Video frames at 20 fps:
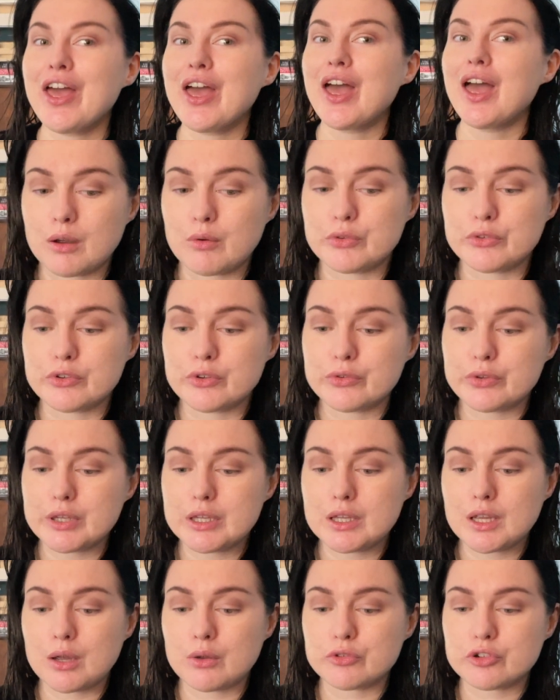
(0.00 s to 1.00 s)
I was
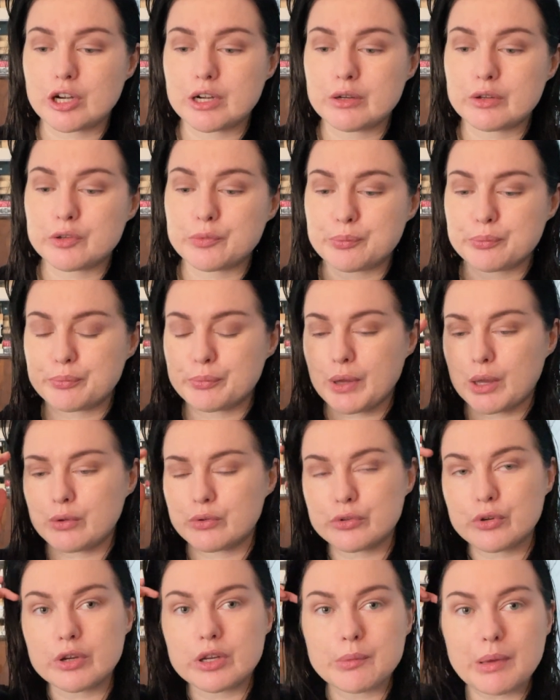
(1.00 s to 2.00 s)

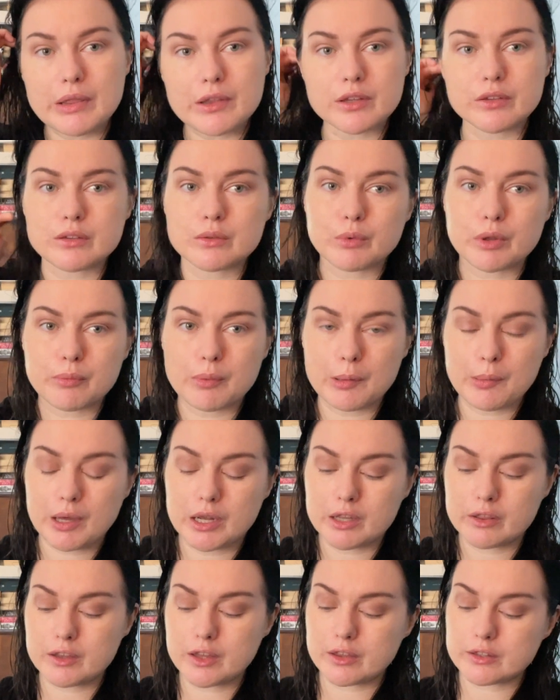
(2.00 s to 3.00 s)
talking about this with my
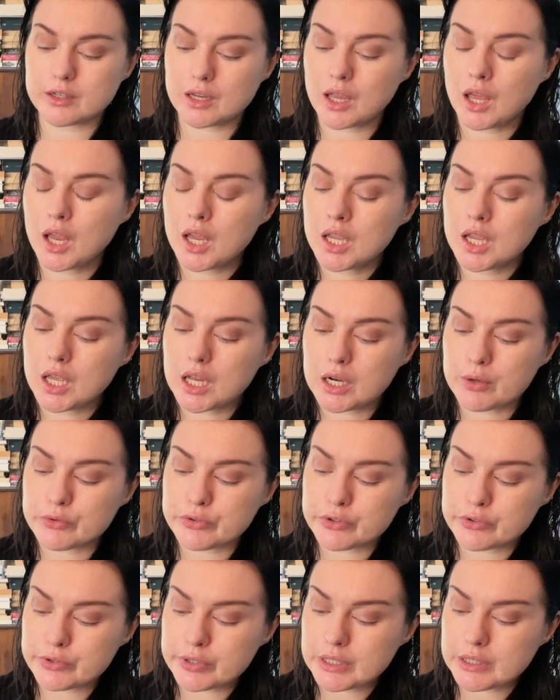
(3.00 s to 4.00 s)
partner the other day, and I was
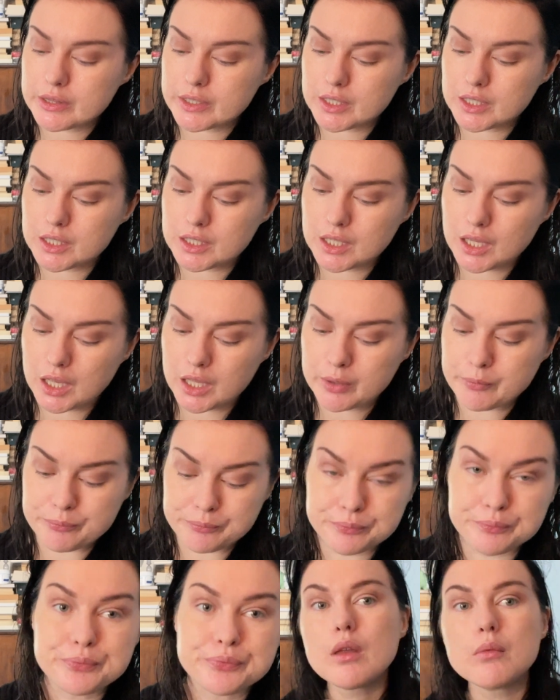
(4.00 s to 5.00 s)
using the
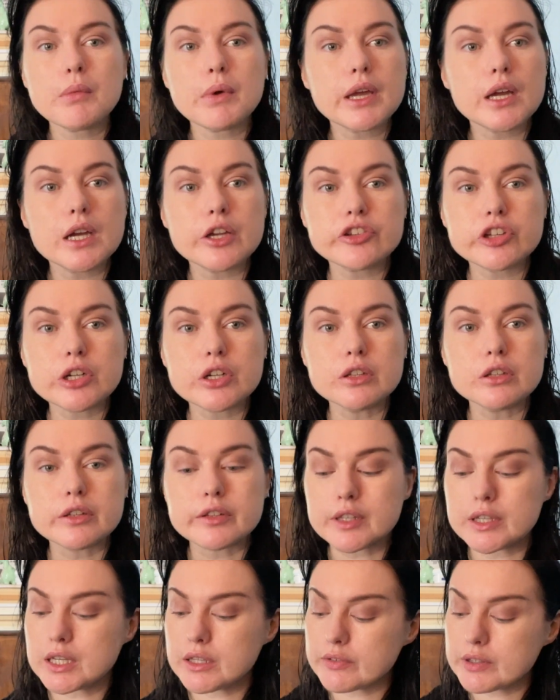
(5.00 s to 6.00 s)
my eyeshadow looks
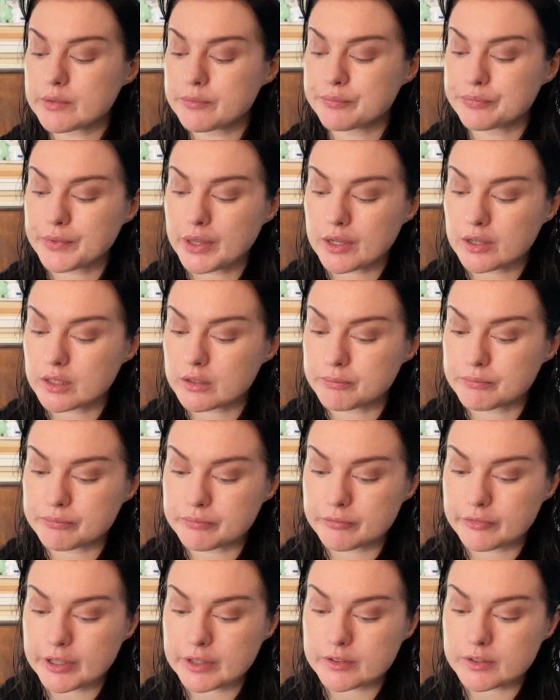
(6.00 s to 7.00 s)
uneven. I gotta
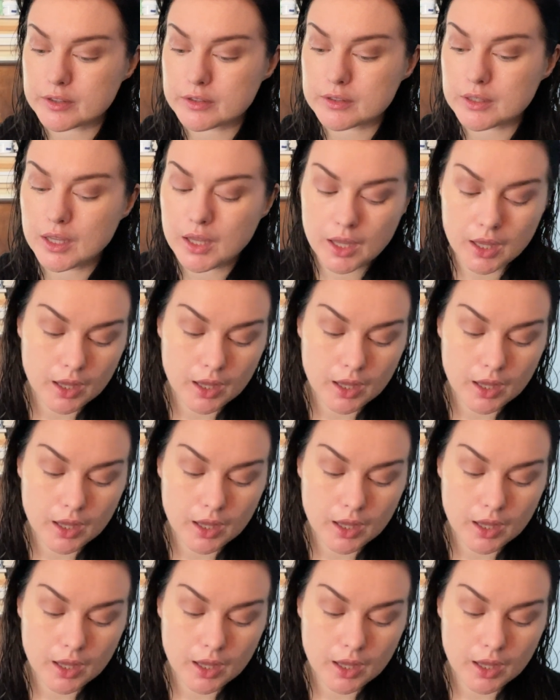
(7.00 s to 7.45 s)
fix this.